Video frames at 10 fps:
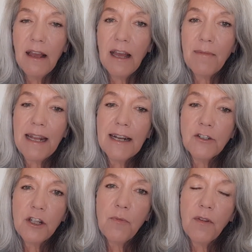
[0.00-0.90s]
I mean, in
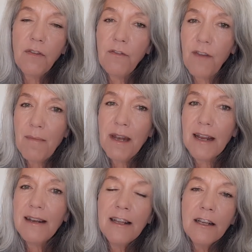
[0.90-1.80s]
terms of the
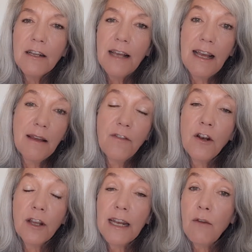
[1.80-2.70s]
feminine, if you
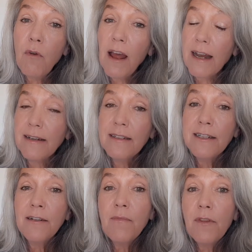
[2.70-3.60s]
look at Iran,
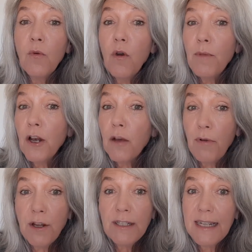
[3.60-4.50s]
the women are
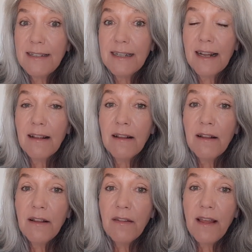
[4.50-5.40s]
protesting.
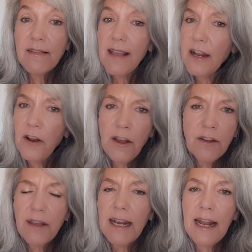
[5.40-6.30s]
They're saying,
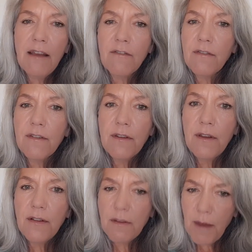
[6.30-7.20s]
no, enough.
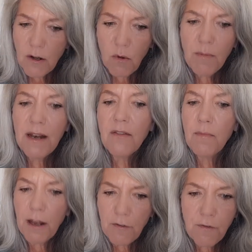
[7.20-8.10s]
It's about women. It's
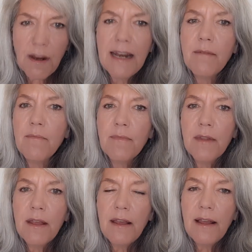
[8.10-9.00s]
about freedom.
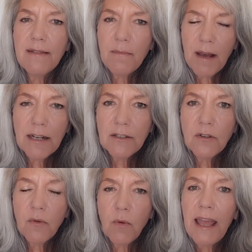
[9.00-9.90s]
It's about
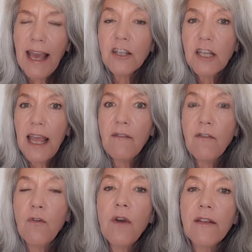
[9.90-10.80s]
we actually have a
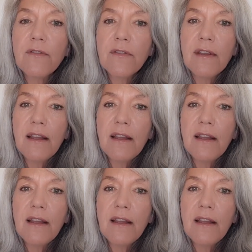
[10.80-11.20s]
voice.